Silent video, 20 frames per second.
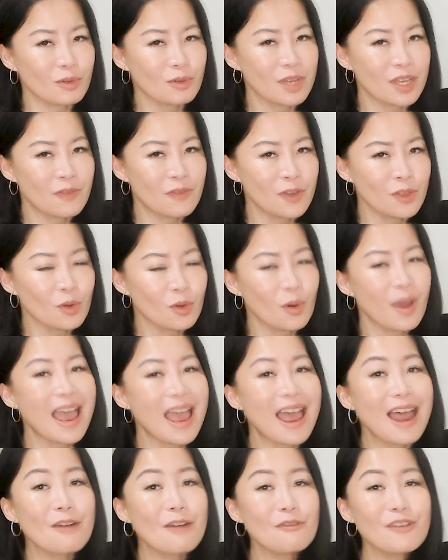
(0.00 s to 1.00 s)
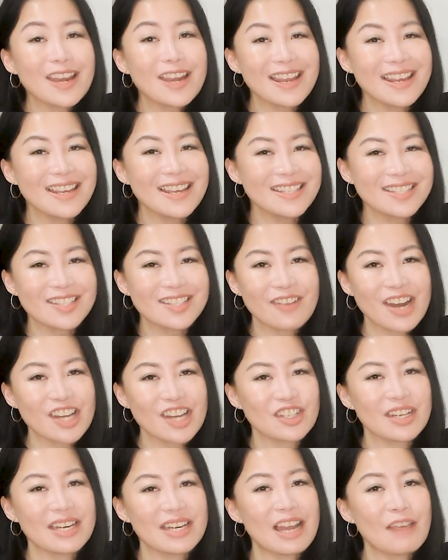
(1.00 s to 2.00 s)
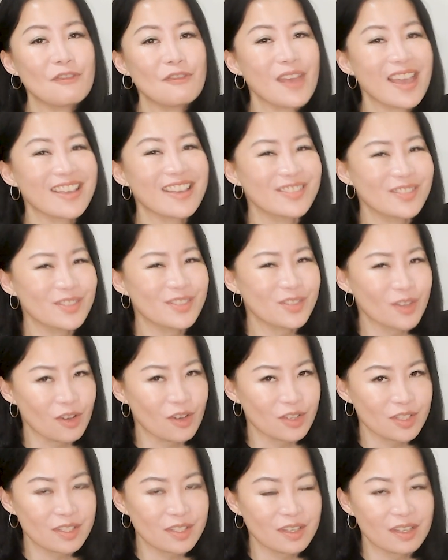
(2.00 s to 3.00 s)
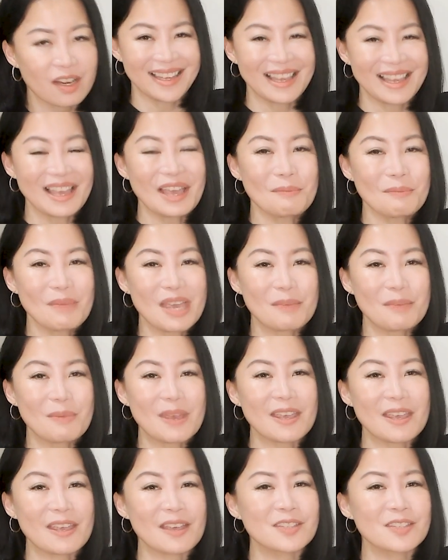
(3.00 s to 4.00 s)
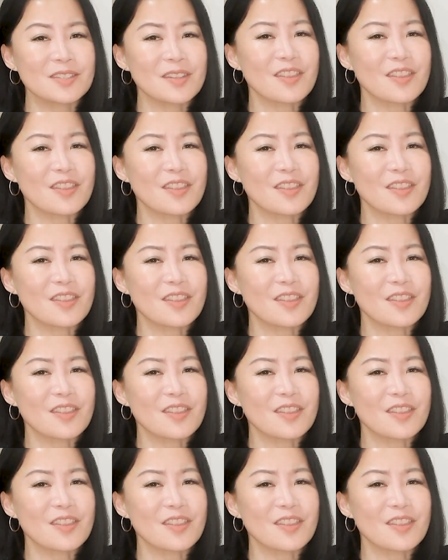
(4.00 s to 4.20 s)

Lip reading: even though every interaction left you exhausted. Maybe it's